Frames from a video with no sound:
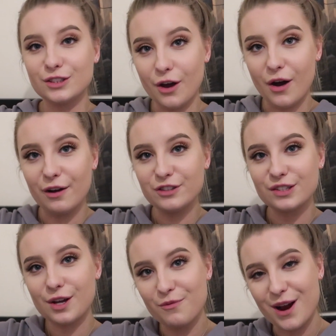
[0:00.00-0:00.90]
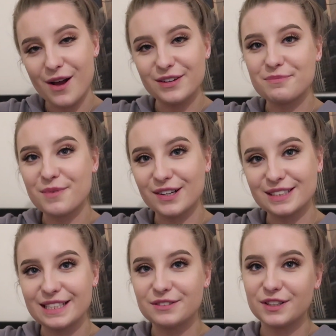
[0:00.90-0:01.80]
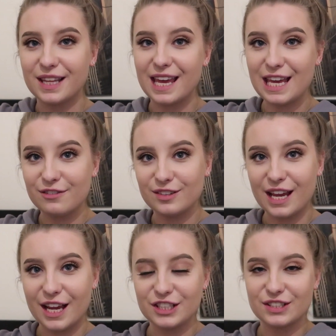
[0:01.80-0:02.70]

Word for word: So I've just come round Marcus's for the evening,